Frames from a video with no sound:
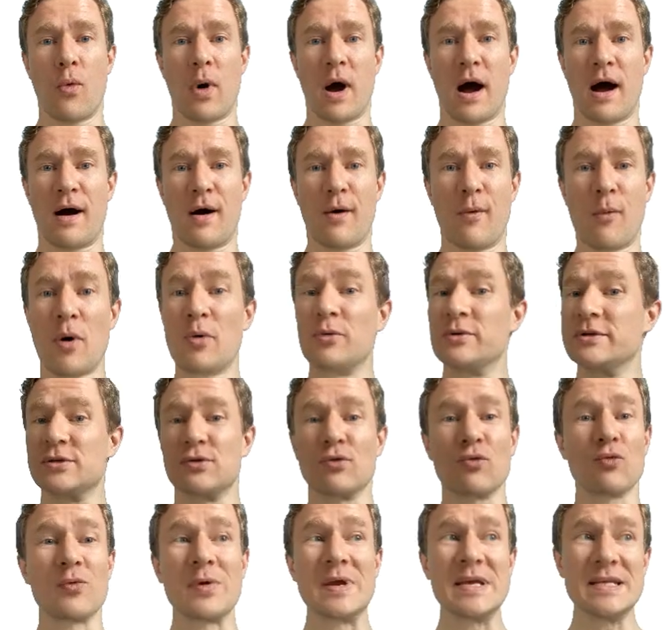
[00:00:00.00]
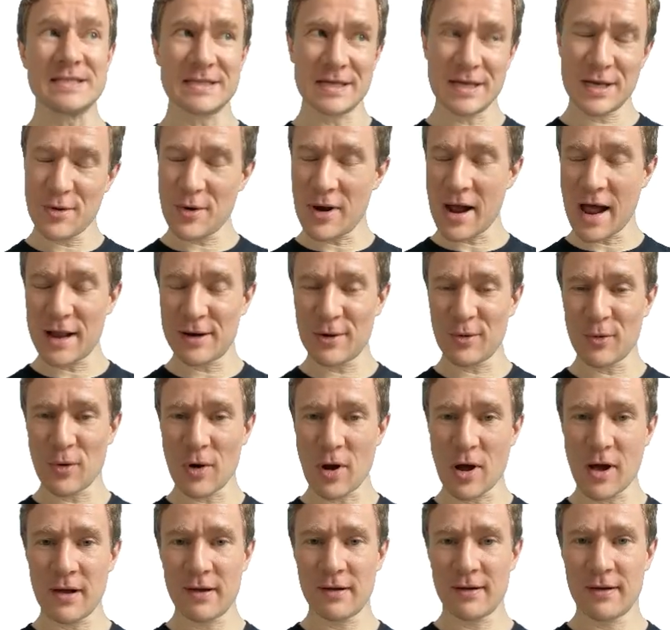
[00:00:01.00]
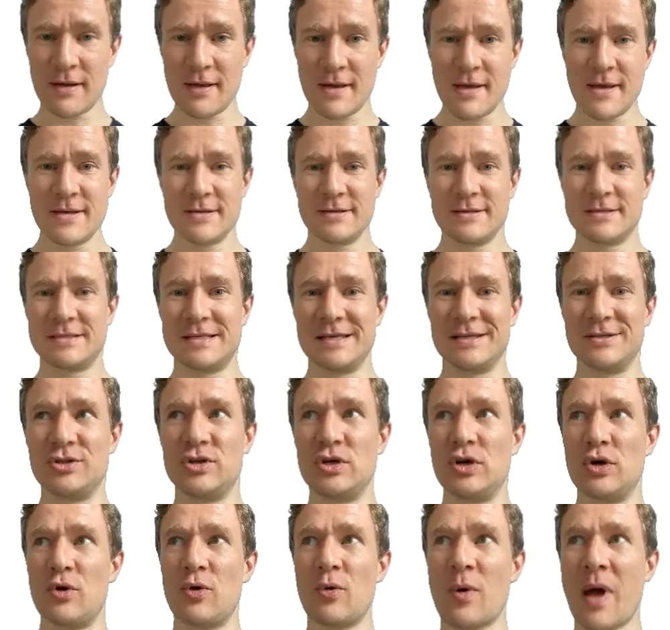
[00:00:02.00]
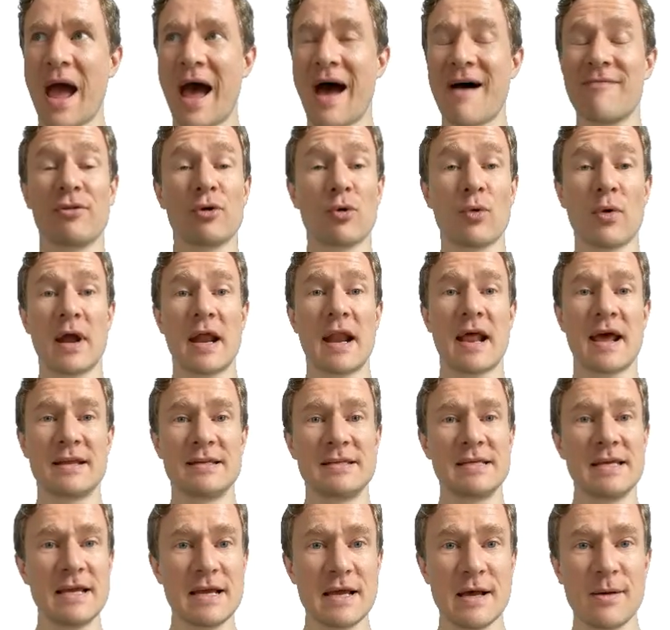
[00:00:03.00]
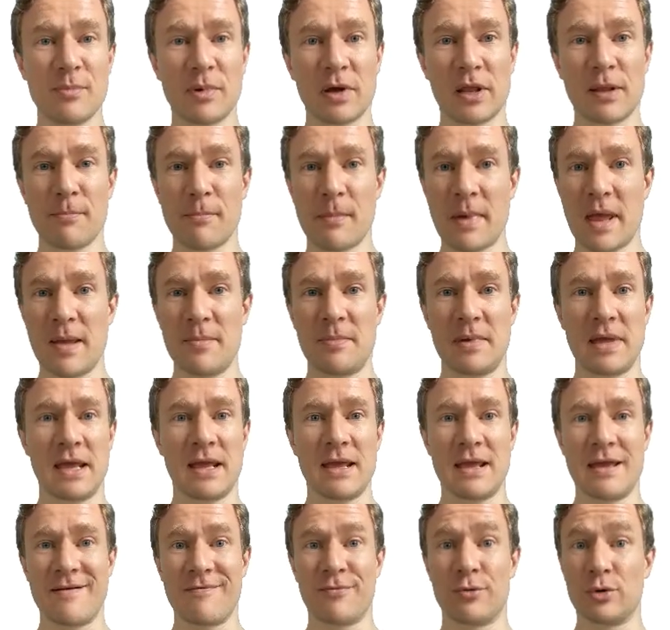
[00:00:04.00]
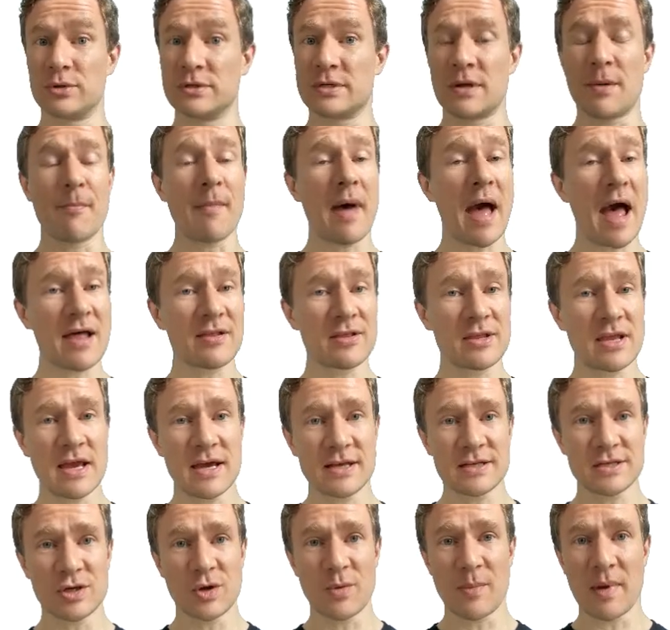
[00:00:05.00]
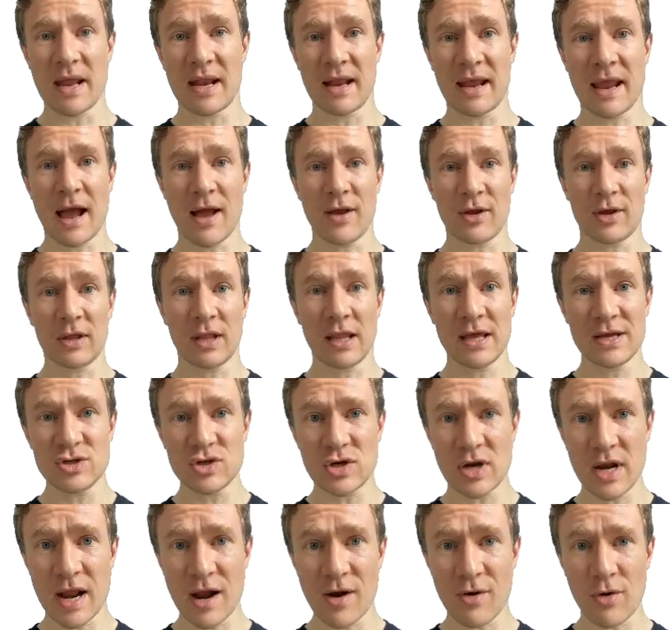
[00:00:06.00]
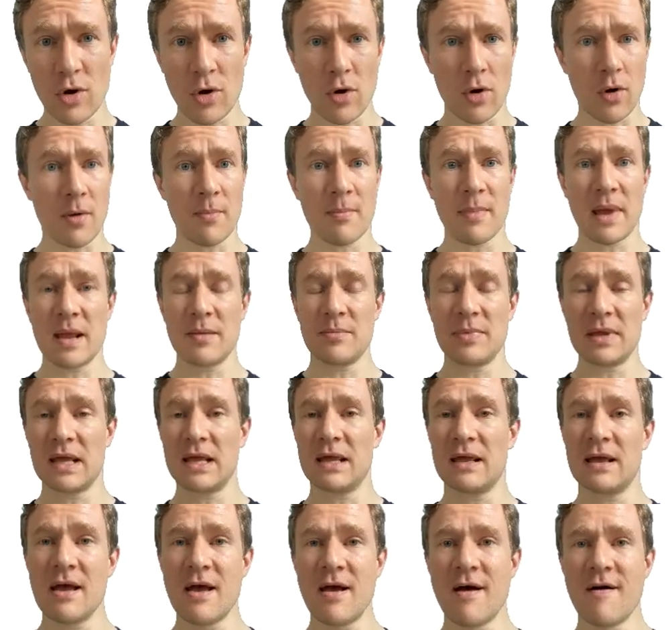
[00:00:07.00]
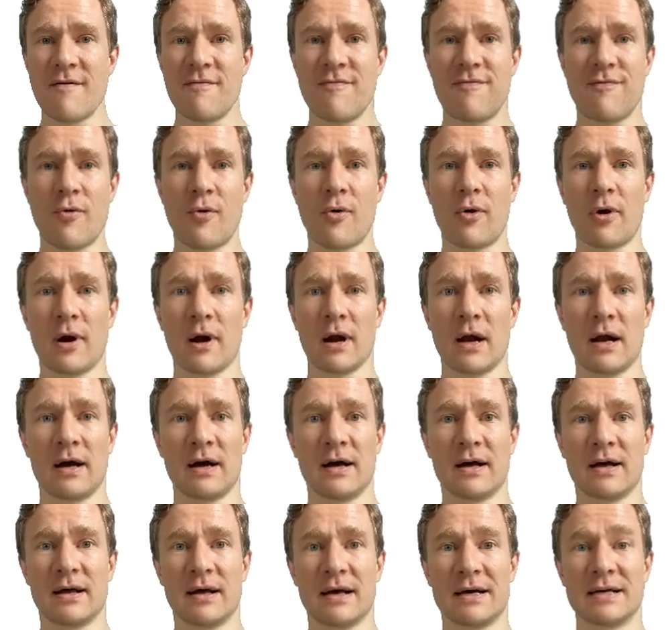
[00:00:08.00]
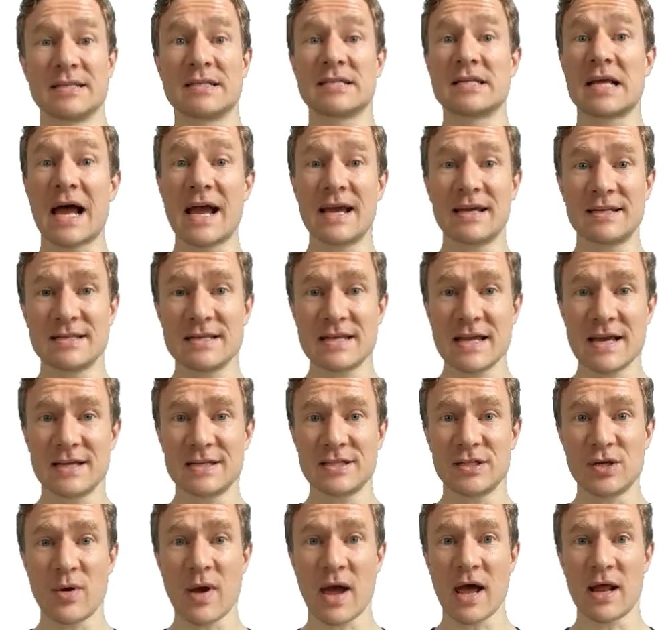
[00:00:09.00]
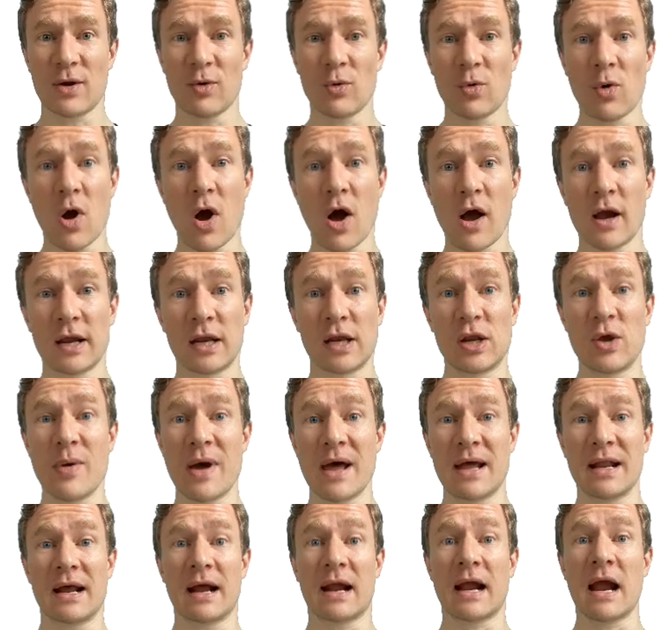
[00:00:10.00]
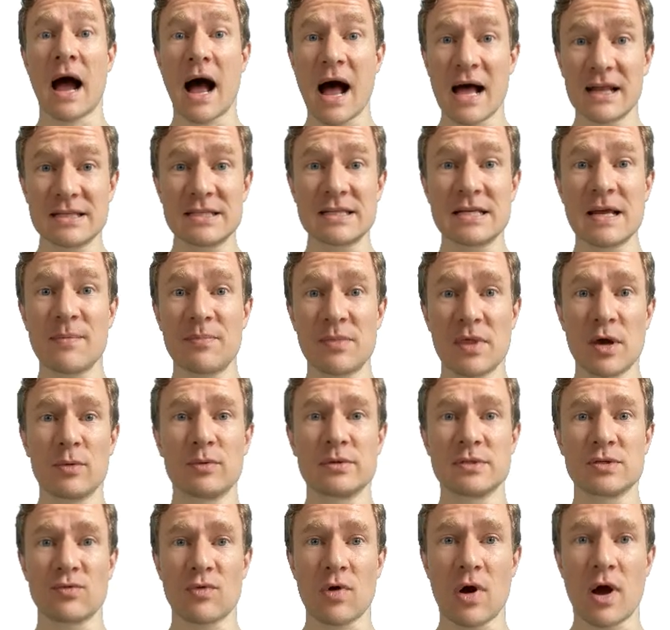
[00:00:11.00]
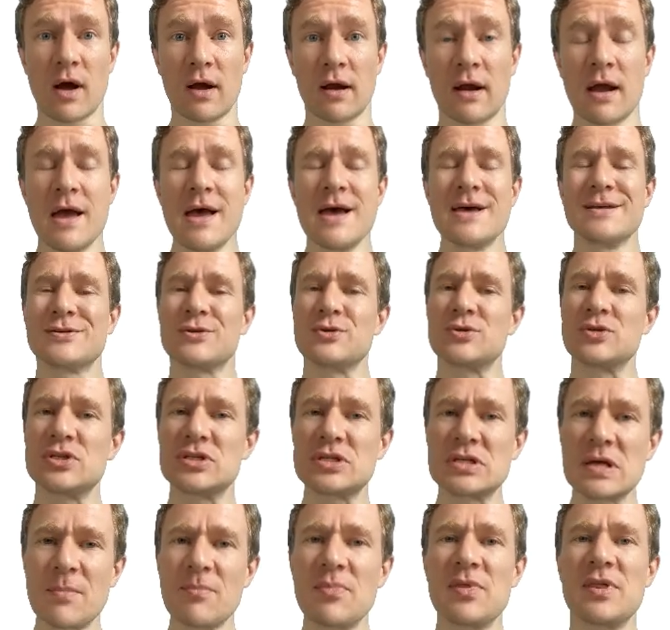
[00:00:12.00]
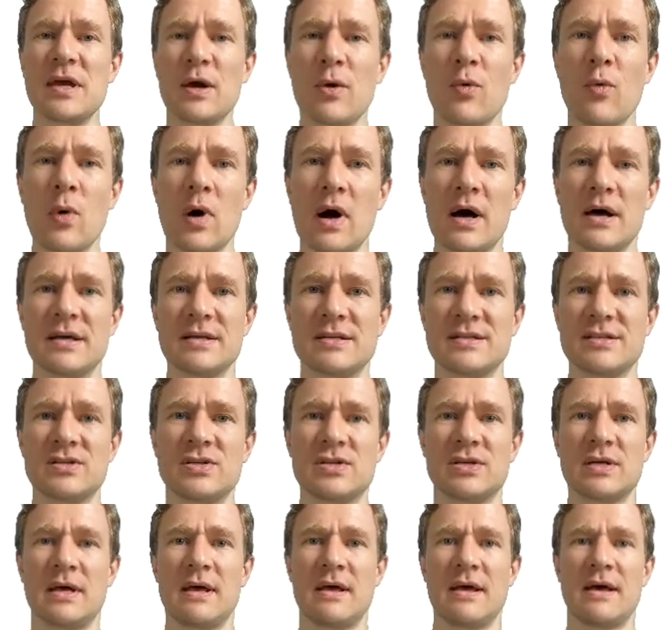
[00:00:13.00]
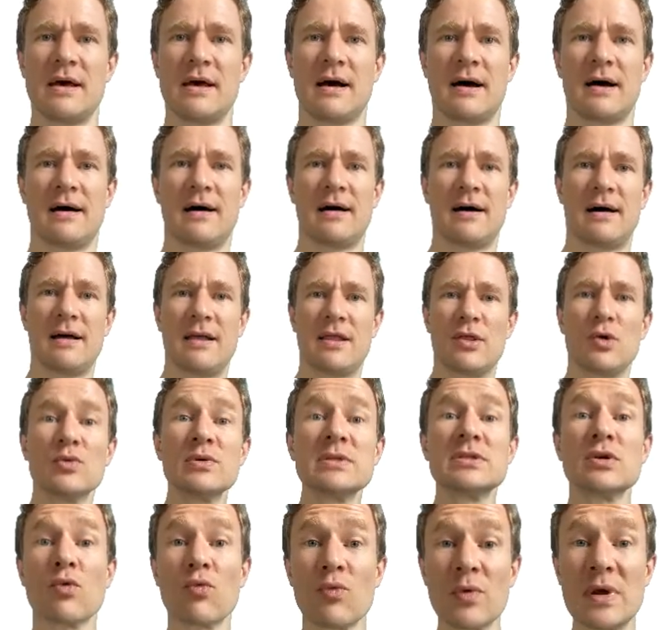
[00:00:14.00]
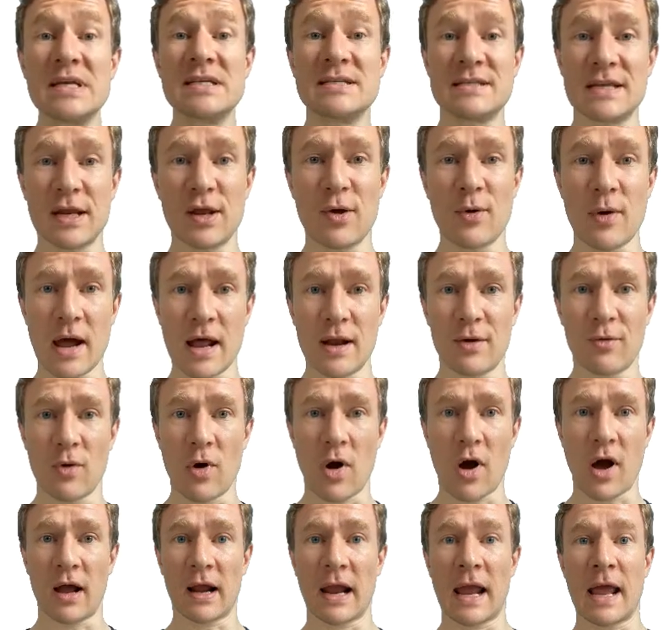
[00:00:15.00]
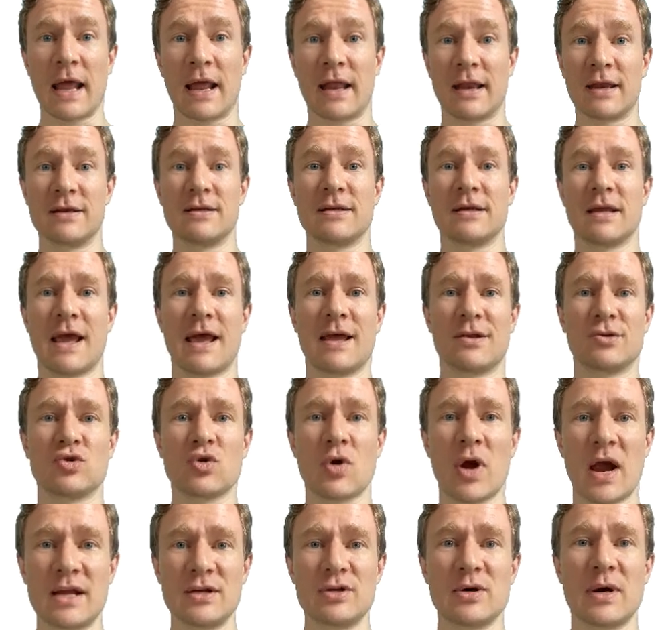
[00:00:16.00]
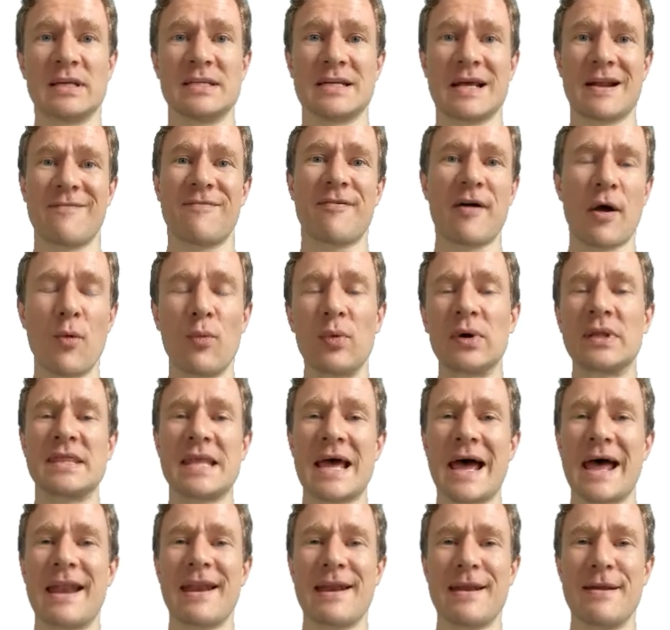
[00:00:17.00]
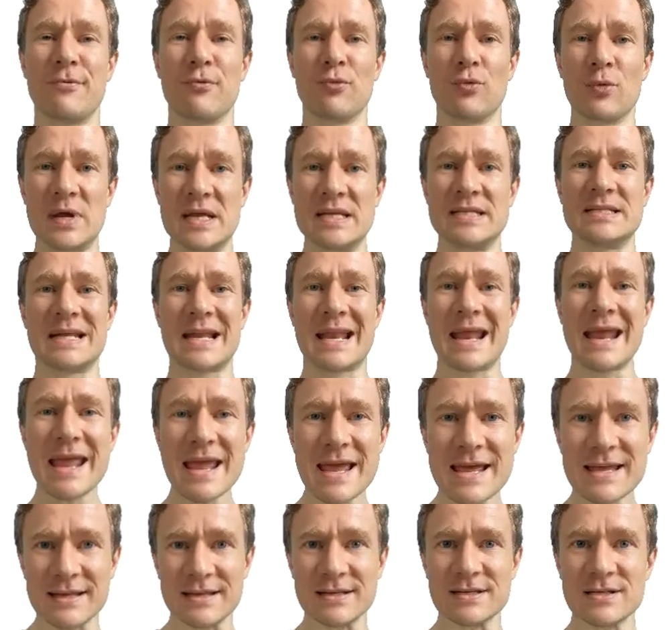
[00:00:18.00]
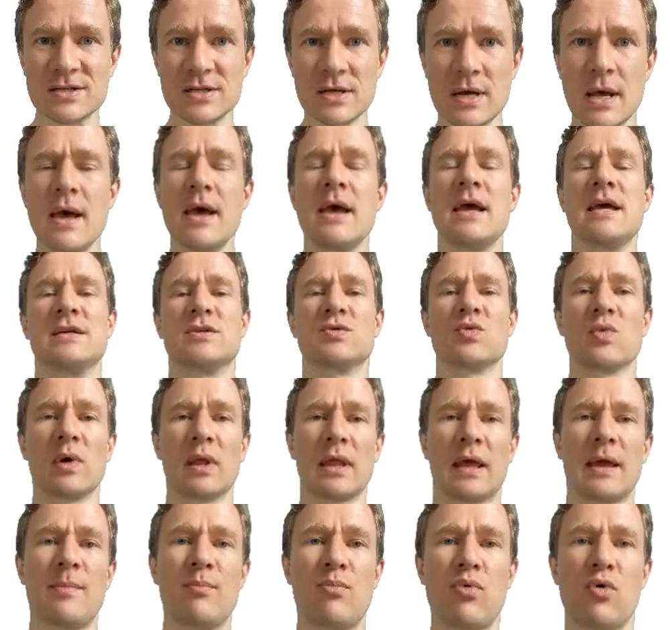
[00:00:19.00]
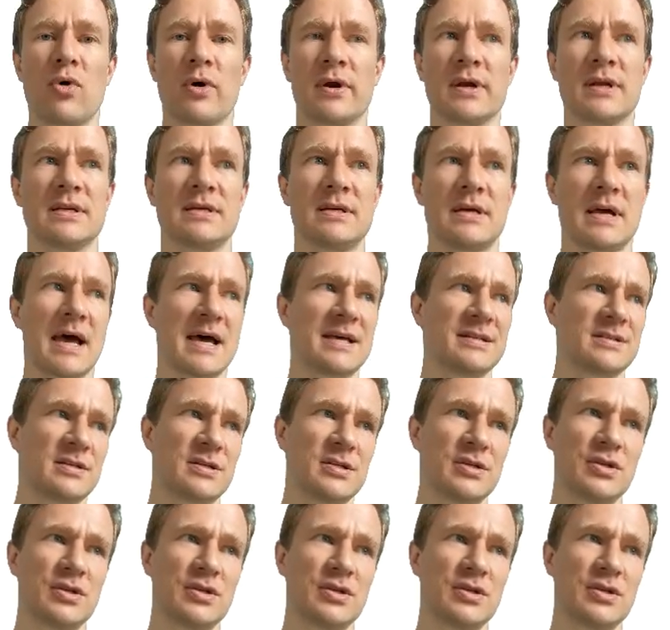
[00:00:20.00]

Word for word: Uh, what was the reason you got it wrong? did you have the right idea, but maybe if it was a math test, you made a calculation error, or maybe for a, a science test, you had it wrong and you had a concept that was wrong. So something was. Uh, there was a reason you got it wrong, and, and trying to identify what that reason is is really important as a